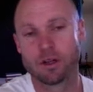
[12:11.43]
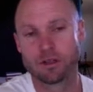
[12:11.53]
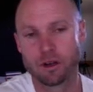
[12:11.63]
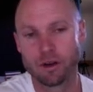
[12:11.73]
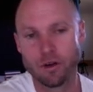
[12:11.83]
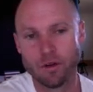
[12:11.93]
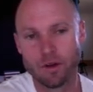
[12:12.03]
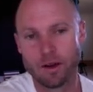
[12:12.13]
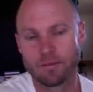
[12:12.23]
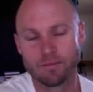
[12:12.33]
So
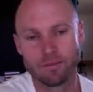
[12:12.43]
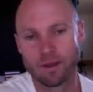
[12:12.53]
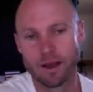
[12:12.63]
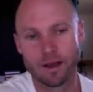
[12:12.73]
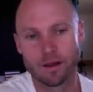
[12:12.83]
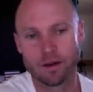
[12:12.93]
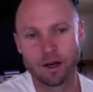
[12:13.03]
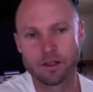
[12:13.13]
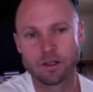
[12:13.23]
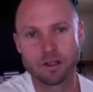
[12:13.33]
the,
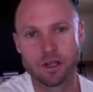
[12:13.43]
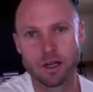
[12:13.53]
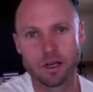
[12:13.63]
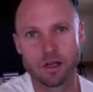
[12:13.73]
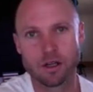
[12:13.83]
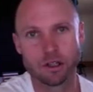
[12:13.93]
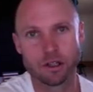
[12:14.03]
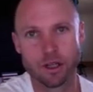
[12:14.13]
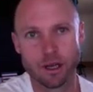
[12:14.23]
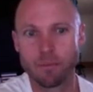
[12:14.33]
guys just get
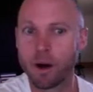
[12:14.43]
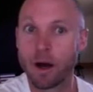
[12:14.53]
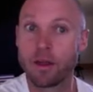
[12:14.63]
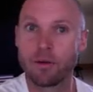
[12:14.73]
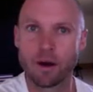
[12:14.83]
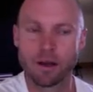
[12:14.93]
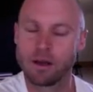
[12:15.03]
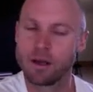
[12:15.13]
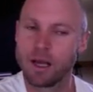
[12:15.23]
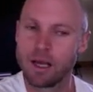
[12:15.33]
conditioned there by their
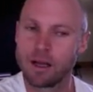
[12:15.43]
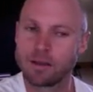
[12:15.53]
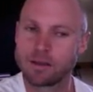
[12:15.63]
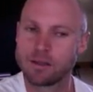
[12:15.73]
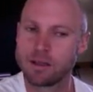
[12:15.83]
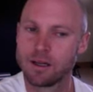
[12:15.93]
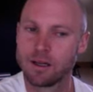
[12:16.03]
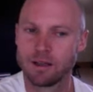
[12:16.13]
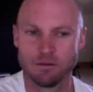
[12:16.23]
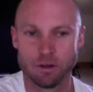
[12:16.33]
running, and
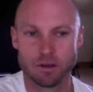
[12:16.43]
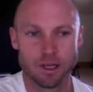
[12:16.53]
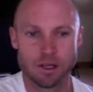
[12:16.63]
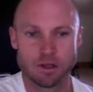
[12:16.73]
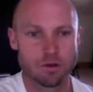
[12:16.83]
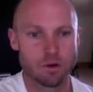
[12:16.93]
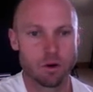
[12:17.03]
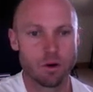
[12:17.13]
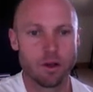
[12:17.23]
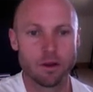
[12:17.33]
you know they get
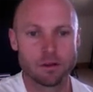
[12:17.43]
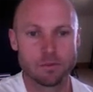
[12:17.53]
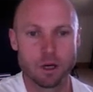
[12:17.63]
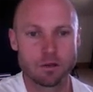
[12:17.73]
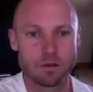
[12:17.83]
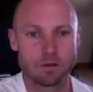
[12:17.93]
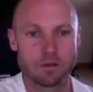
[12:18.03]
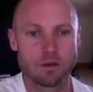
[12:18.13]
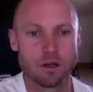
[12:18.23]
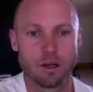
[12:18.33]
sore in those
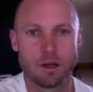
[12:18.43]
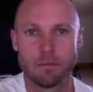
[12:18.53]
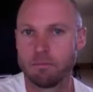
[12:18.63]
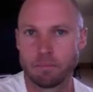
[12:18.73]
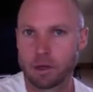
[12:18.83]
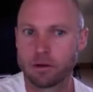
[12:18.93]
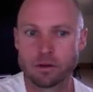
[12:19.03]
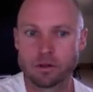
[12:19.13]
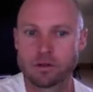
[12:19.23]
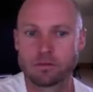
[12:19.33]
muscles
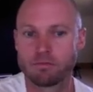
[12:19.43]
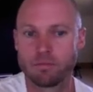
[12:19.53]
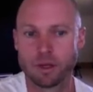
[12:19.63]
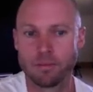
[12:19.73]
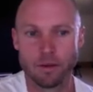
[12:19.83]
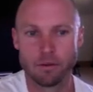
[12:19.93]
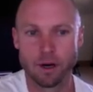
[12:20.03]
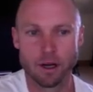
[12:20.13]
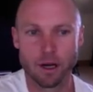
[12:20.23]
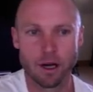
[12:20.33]
because they're they're
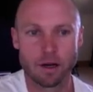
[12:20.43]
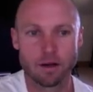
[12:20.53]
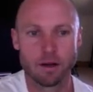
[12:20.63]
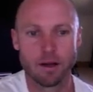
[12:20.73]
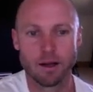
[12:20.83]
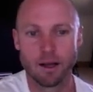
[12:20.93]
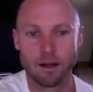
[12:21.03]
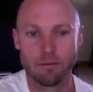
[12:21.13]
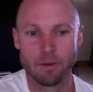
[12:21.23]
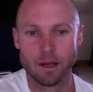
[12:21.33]
running hard,
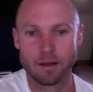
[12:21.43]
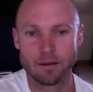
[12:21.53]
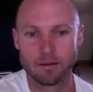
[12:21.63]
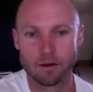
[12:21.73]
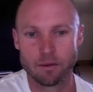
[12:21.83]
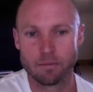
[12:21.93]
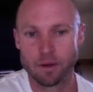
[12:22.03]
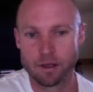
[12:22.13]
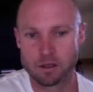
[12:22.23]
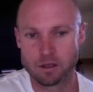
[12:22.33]
um, and you know
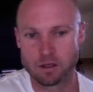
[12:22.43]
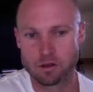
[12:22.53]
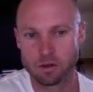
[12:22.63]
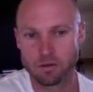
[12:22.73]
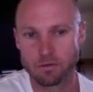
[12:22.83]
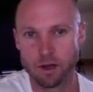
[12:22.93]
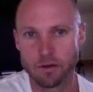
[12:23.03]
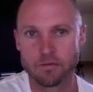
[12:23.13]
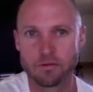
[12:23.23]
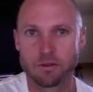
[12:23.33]
it's just sort of
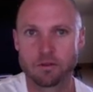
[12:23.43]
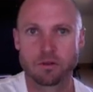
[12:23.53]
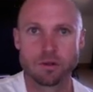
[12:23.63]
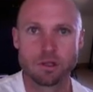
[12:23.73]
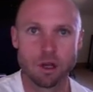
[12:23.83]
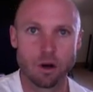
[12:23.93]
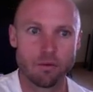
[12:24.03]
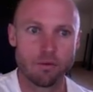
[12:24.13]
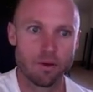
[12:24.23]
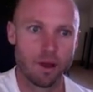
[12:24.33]
left to
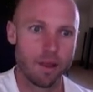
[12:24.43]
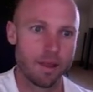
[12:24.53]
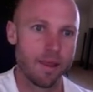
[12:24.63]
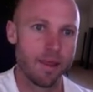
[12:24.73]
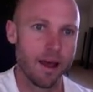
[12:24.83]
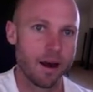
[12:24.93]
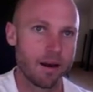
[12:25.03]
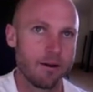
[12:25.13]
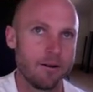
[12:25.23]
itself, and that